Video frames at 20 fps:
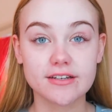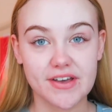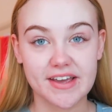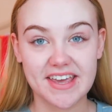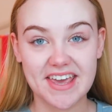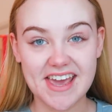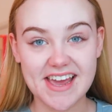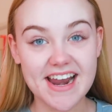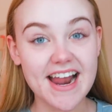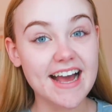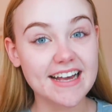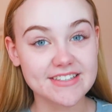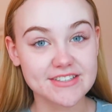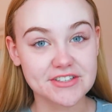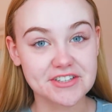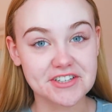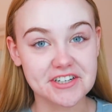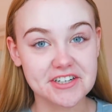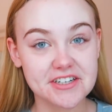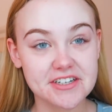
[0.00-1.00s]
So I can't ask
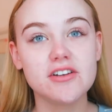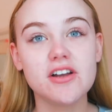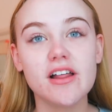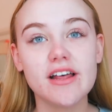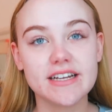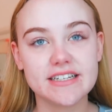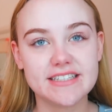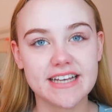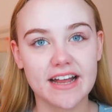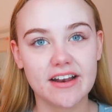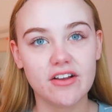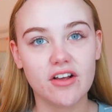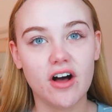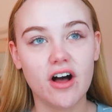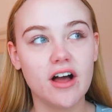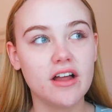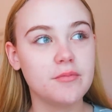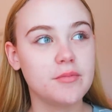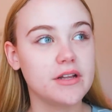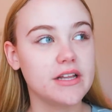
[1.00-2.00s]
her. Not like dead
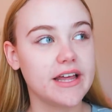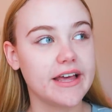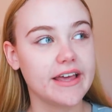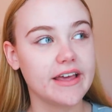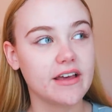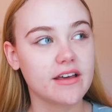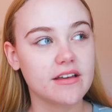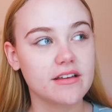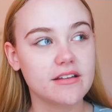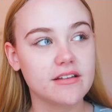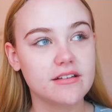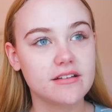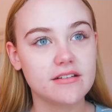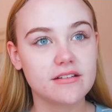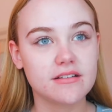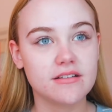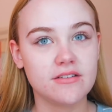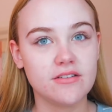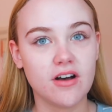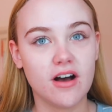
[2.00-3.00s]
gone, but like
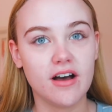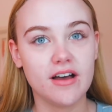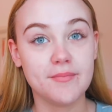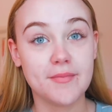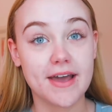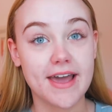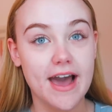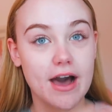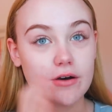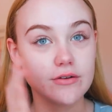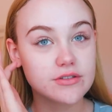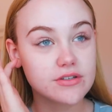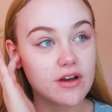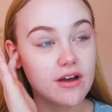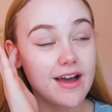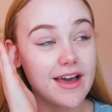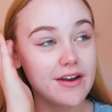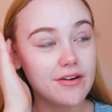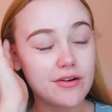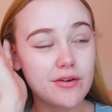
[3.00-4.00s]
not in my house.
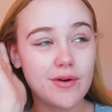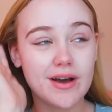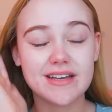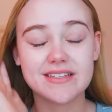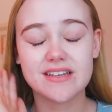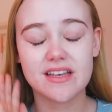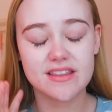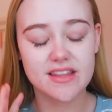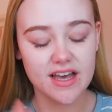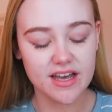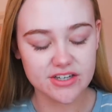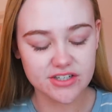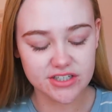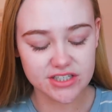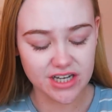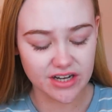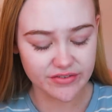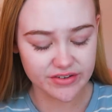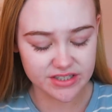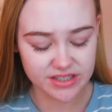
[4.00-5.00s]
I don't know why I said that. She's
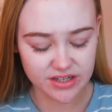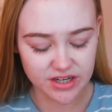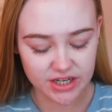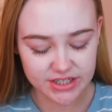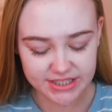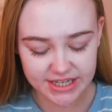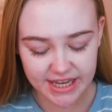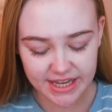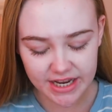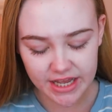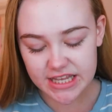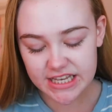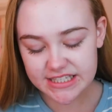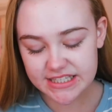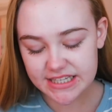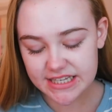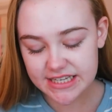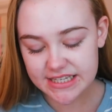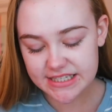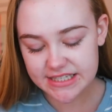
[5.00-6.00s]
obviously not dead.
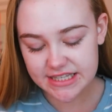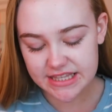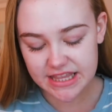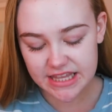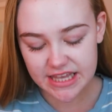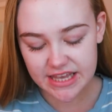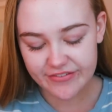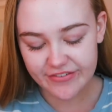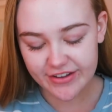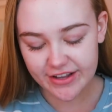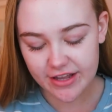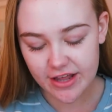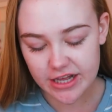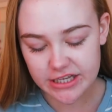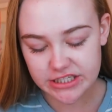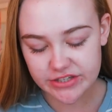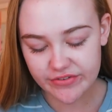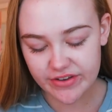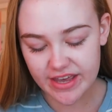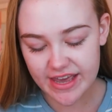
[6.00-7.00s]
This is the
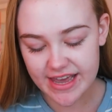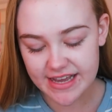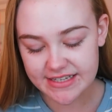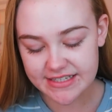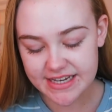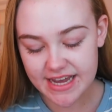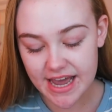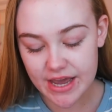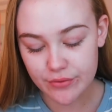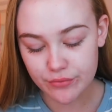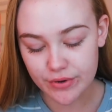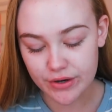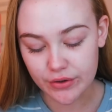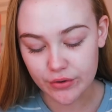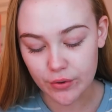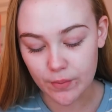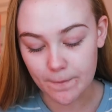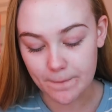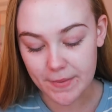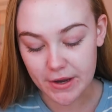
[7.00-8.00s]
Philosophy
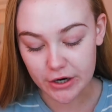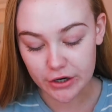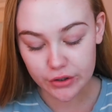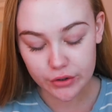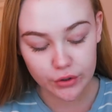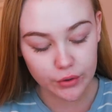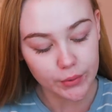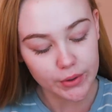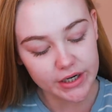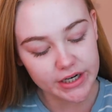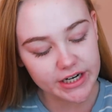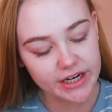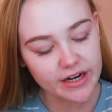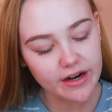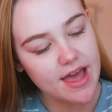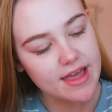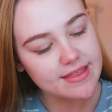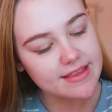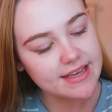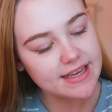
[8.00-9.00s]
Anti-Wrinkle Miracle Worker
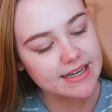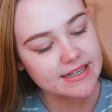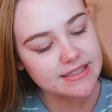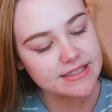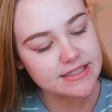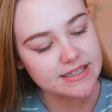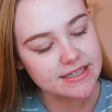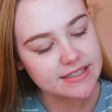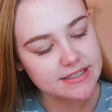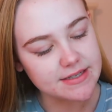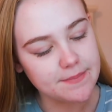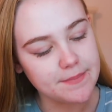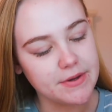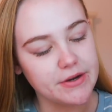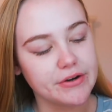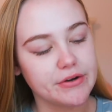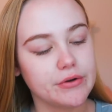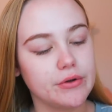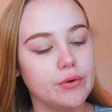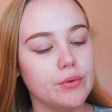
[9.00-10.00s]
and the Instant
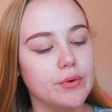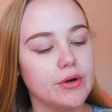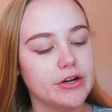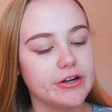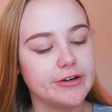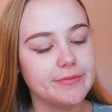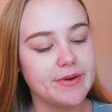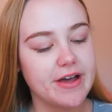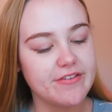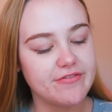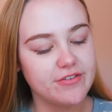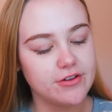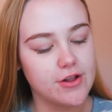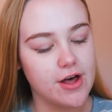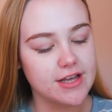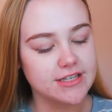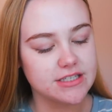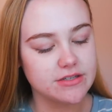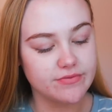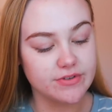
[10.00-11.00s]
Miracle Worker by
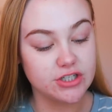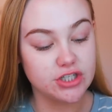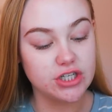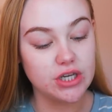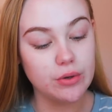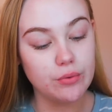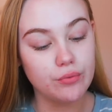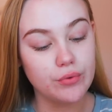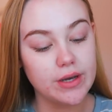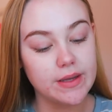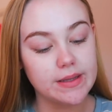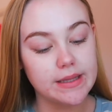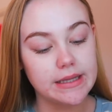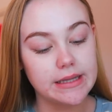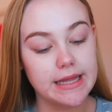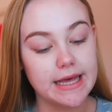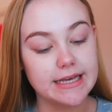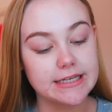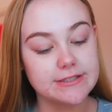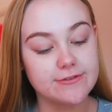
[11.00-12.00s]
Philosophy. She really
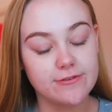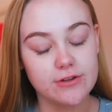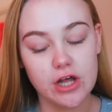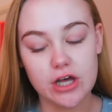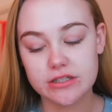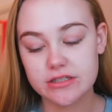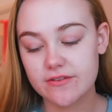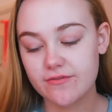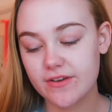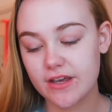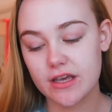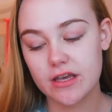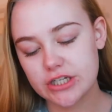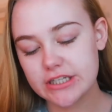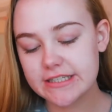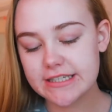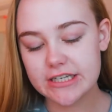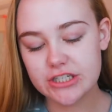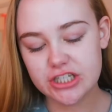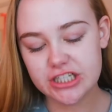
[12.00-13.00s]
likes Philosophy.
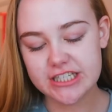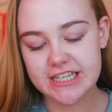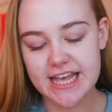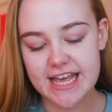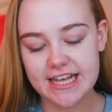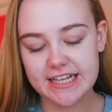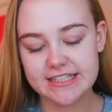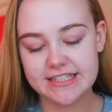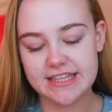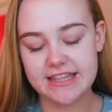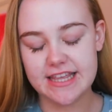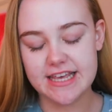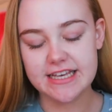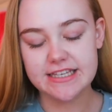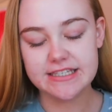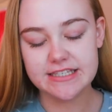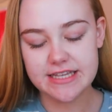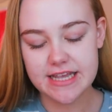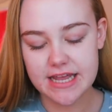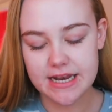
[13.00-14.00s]
She says she takes
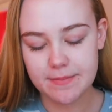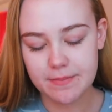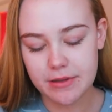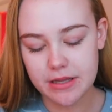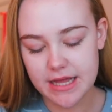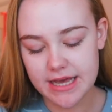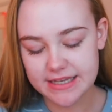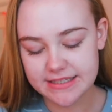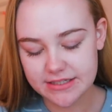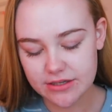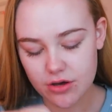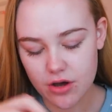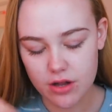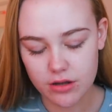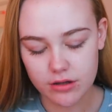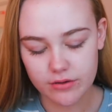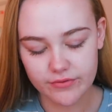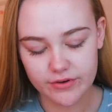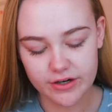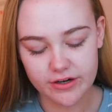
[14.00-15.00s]
this and applies it
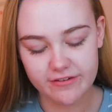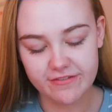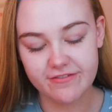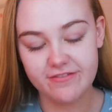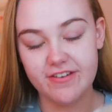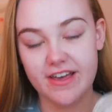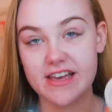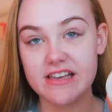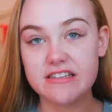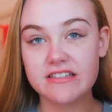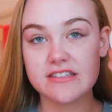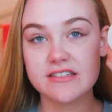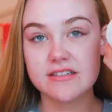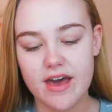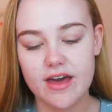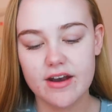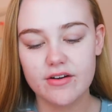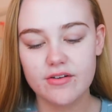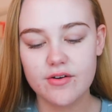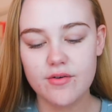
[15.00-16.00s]
all over her face.
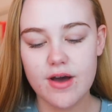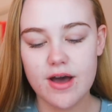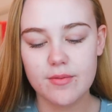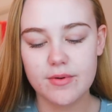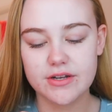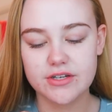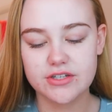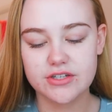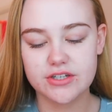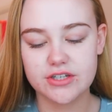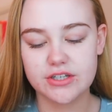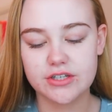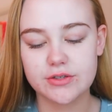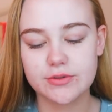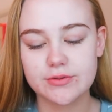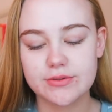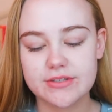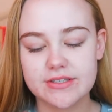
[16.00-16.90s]
I don't know how much to use.